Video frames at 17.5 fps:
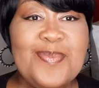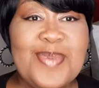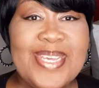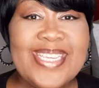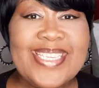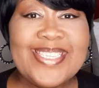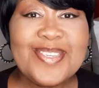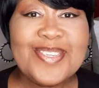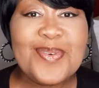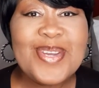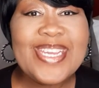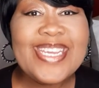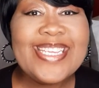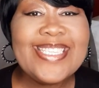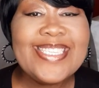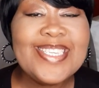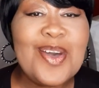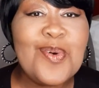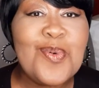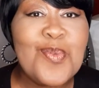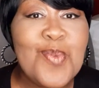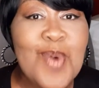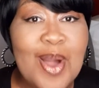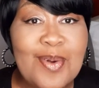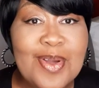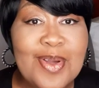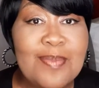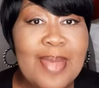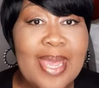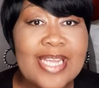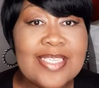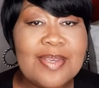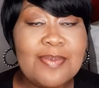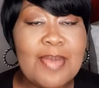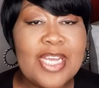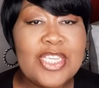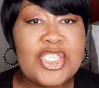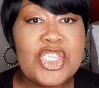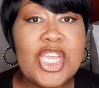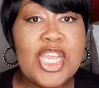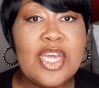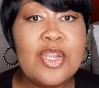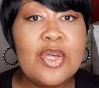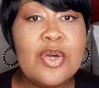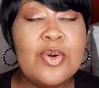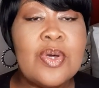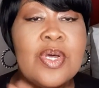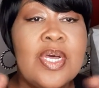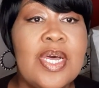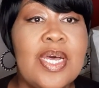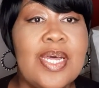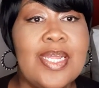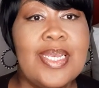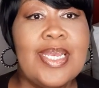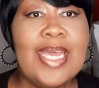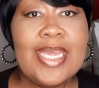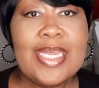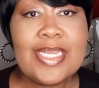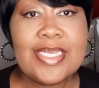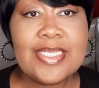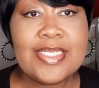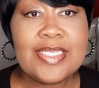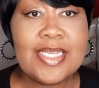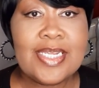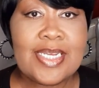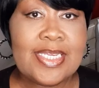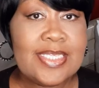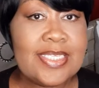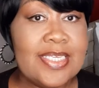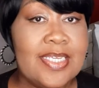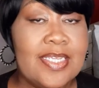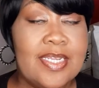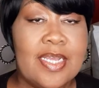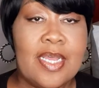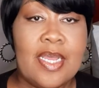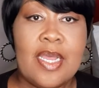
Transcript: Peace, queens. Welcome back to my channel. Ladies, listen.